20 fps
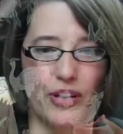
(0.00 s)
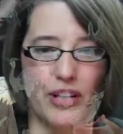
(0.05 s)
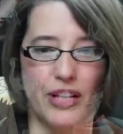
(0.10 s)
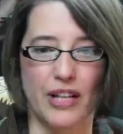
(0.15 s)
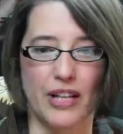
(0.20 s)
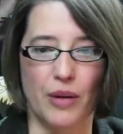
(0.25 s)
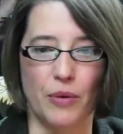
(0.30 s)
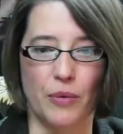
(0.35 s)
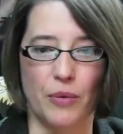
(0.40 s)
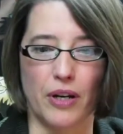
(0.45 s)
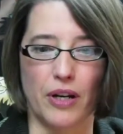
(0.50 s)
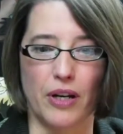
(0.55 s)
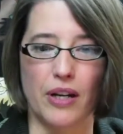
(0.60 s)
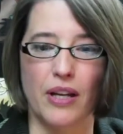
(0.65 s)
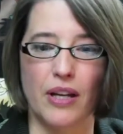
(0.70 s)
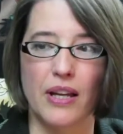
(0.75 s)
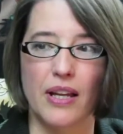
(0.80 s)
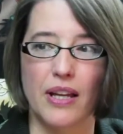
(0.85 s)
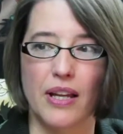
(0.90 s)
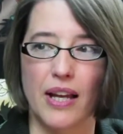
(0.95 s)
Network
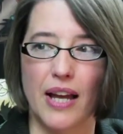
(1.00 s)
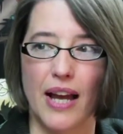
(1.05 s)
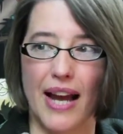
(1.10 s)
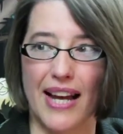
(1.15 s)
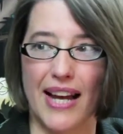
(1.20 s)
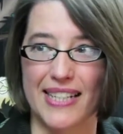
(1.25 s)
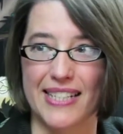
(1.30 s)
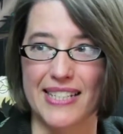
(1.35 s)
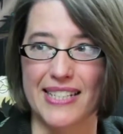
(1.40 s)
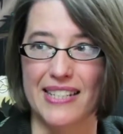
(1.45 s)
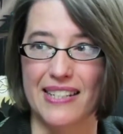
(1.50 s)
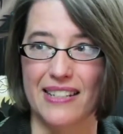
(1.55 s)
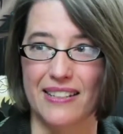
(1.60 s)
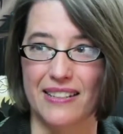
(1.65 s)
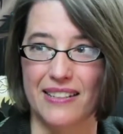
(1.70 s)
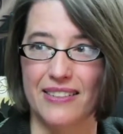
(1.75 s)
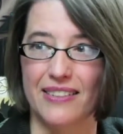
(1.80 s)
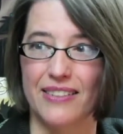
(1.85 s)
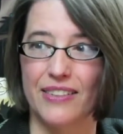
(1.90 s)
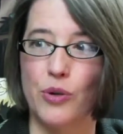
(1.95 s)

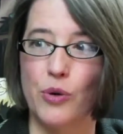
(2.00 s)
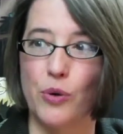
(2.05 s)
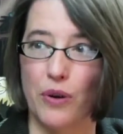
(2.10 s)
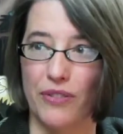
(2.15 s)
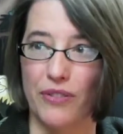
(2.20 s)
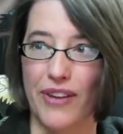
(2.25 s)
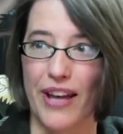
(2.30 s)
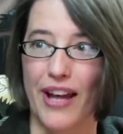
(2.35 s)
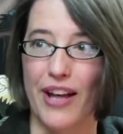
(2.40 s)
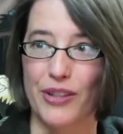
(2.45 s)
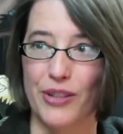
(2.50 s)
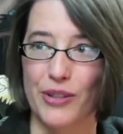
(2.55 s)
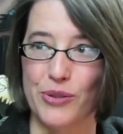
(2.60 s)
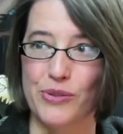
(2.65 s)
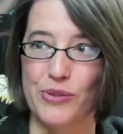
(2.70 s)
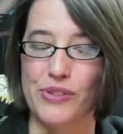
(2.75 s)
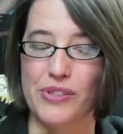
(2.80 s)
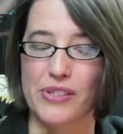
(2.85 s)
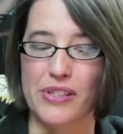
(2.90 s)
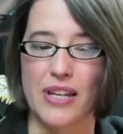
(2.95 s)
idea, core
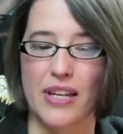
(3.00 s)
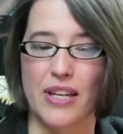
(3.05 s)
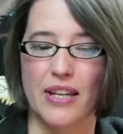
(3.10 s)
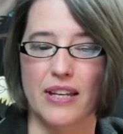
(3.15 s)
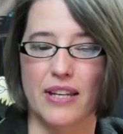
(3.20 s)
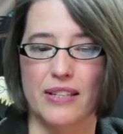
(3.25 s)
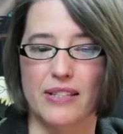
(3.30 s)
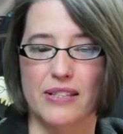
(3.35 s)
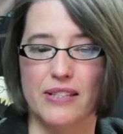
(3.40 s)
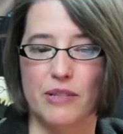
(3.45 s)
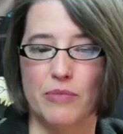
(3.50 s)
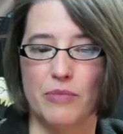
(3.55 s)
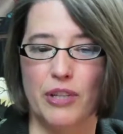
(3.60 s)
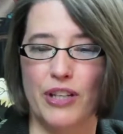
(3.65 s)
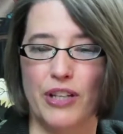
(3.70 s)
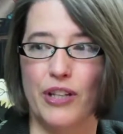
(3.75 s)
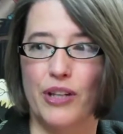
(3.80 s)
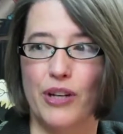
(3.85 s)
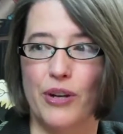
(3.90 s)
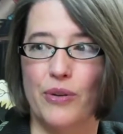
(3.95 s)
values, is to
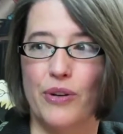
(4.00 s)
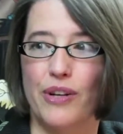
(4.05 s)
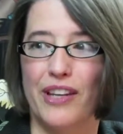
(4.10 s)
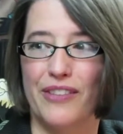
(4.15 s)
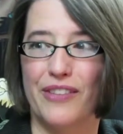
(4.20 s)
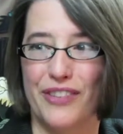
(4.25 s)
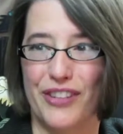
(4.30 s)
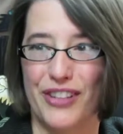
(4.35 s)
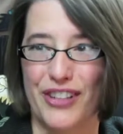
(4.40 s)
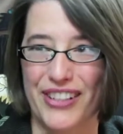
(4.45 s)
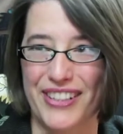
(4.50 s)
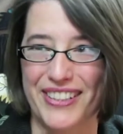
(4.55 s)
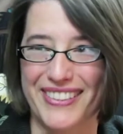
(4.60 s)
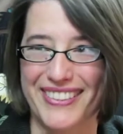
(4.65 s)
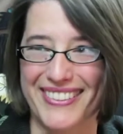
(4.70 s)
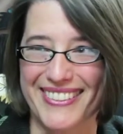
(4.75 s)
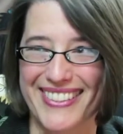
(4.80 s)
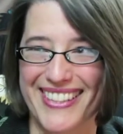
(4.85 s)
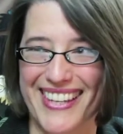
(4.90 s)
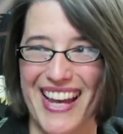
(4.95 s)
be a go-giver,
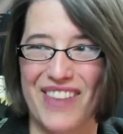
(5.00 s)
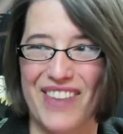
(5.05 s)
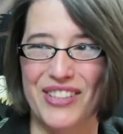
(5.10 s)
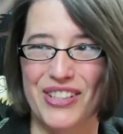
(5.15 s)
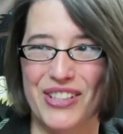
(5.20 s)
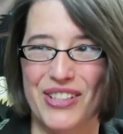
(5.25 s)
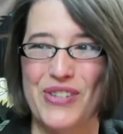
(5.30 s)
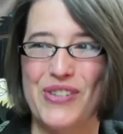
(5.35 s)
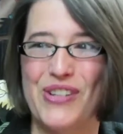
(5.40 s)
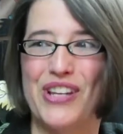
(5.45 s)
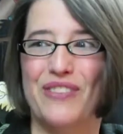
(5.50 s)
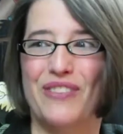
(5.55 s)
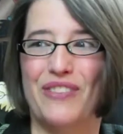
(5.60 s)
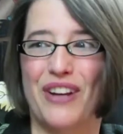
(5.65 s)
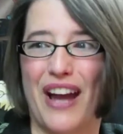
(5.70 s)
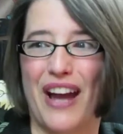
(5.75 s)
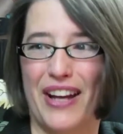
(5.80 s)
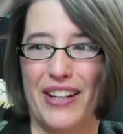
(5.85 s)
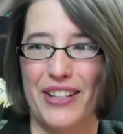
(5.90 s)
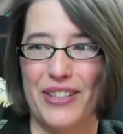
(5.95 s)
to have a go-giver
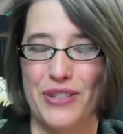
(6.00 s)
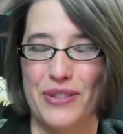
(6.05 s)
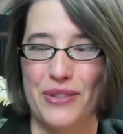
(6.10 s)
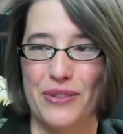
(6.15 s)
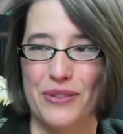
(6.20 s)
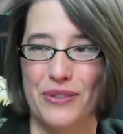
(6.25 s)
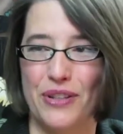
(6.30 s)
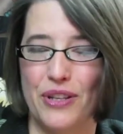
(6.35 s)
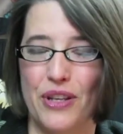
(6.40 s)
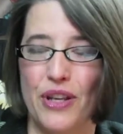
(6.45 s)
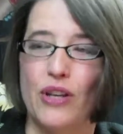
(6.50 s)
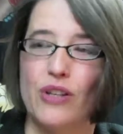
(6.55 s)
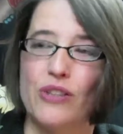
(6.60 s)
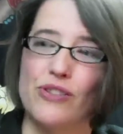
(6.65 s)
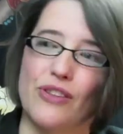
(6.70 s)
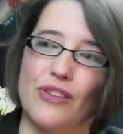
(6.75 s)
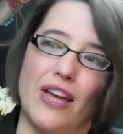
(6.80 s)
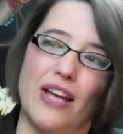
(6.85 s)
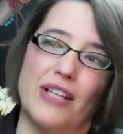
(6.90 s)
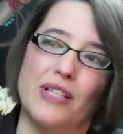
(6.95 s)
attitude.
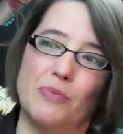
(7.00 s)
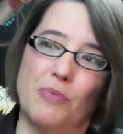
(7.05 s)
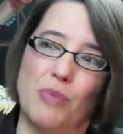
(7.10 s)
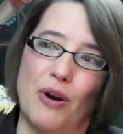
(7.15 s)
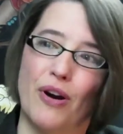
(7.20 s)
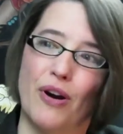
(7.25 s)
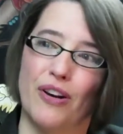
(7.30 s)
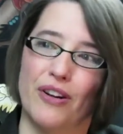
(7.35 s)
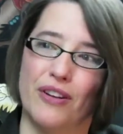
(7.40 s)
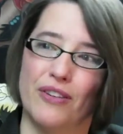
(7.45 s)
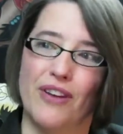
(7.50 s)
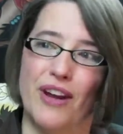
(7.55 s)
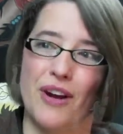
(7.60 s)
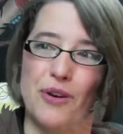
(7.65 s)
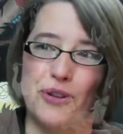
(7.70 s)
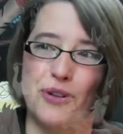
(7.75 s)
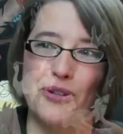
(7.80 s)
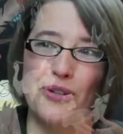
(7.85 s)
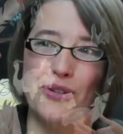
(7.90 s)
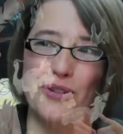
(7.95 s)
So that's part of
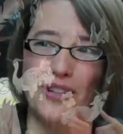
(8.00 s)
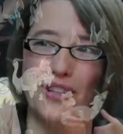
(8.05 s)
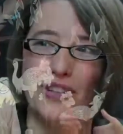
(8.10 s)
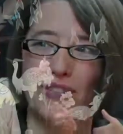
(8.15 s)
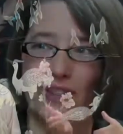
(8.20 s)
our go-giver